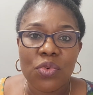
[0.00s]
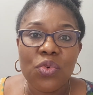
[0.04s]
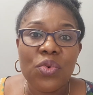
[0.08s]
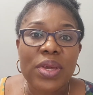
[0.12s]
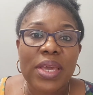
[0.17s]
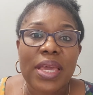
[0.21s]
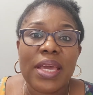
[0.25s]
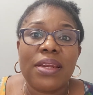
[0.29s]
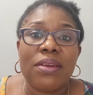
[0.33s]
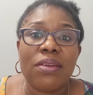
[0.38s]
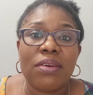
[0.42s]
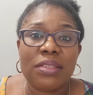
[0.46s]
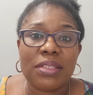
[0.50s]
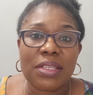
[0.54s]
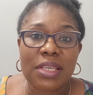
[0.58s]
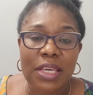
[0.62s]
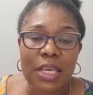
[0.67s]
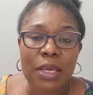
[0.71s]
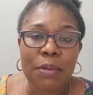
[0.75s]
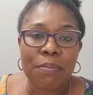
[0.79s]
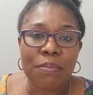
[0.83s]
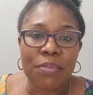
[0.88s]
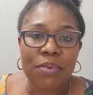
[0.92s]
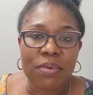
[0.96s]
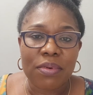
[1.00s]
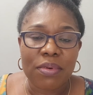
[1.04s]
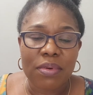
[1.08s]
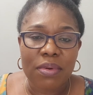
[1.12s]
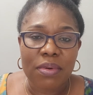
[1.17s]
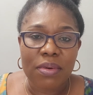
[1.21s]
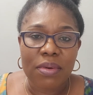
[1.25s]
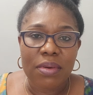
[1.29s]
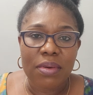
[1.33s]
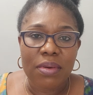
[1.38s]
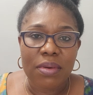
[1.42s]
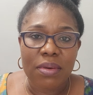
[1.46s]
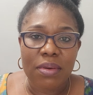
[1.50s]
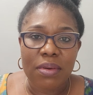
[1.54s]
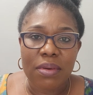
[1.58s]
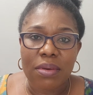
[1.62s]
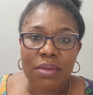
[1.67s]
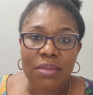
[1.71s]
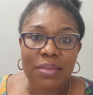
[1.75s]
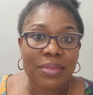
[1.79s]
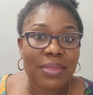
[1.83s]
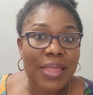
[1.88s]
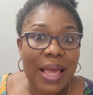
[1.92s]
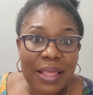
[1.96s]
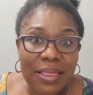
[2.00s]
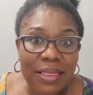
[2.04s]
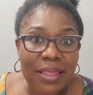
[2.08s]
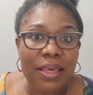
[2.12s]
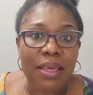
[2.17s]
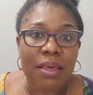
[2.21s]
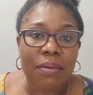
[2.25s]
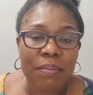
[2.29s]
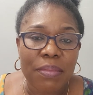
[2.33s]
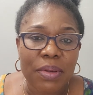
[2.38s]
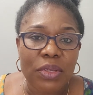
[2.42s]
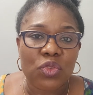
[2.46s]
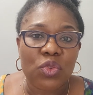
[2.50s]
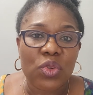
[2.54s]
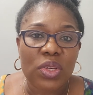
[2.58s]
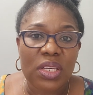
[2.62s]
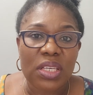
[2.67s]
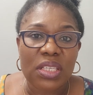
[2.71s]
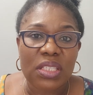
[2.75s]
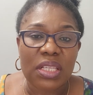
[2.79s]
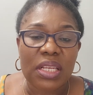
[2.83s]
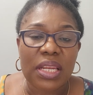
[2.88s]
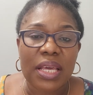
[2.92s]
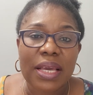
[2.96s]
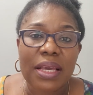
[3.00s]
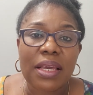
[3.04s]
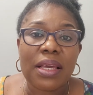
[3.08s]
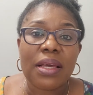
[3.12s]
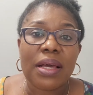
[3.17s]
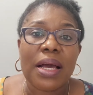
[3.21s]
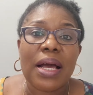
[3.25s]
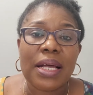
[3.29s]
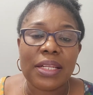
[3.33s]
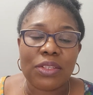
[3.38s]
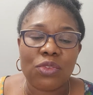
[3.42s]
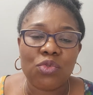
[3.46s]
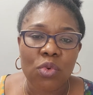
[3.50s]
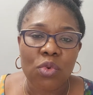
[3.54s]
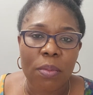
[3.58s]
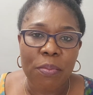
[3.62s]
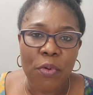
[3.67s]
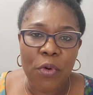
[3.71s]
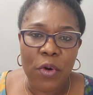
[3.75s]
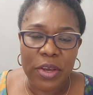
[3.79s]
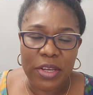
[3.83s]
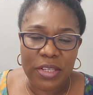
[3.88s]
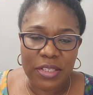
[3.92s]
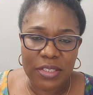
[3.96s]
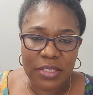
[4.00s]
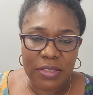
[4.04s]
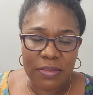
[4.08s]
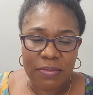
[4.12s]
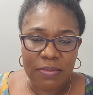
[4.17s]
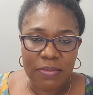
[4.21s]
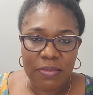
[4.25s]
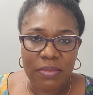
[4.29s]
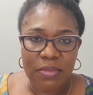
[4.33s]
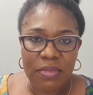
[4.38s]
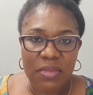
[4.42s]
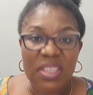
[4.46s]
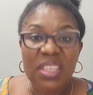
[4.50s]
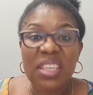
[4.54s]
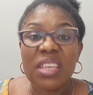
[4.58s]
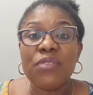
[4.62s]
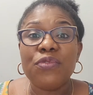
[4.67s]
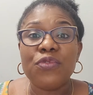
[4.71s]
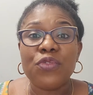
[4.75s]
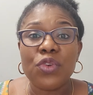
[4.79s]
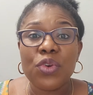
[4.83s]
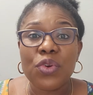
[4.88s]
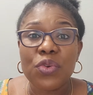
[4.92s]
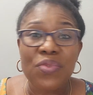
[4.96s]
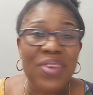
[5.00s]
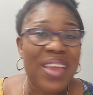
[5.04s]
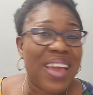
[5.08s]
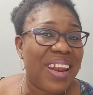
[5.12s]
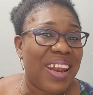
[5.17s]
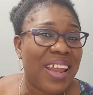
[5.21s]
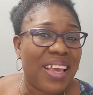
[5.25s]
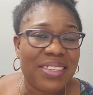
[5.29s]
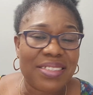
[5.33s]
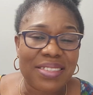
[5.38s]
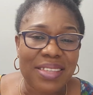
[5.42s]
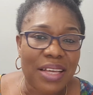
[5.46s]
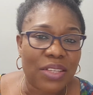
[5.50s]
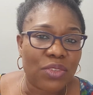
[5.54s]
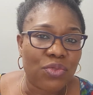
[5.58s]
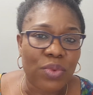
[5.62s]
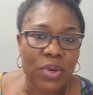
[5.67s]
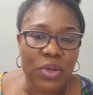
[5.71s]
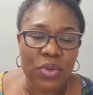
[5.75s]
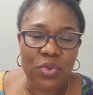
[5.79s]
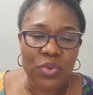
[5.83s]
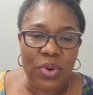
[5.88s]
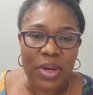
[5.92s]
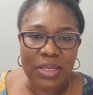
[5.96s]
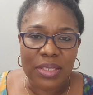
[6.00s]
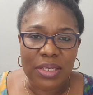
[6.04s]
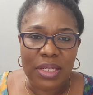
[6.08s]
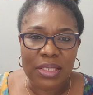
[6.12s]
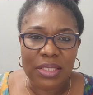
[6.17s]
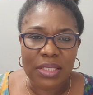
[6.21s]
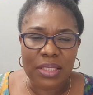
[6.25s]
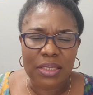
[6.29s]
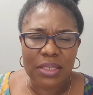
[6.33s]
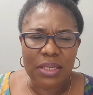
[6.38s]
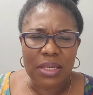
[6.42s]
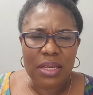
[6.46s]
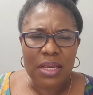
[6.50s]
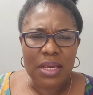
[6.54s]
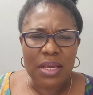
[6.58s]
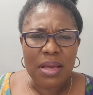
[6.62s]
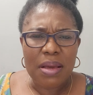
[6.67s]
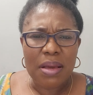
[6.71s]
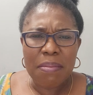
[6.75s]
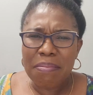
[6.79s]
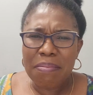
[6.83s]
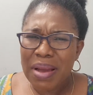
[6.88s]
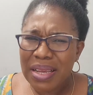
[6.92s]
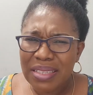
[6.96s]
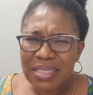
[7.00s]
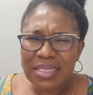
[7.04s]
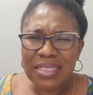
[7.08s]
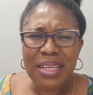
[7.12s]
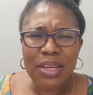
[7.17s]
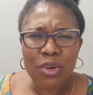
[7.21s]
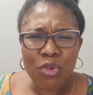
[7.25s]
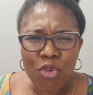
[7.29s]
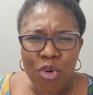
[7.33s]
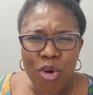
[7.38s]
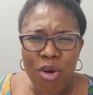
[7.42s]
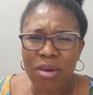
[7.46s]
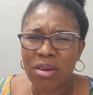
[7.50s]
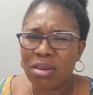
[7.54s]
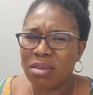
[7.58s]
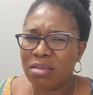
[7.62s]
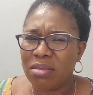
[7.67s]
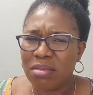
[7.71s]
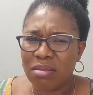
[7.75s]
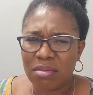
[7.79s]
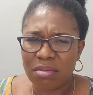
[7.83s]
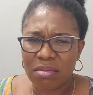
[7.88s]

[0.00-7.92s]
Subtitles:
cannot keep that thing in between his leg at one point, if you realize that when you are dating, my dear, run.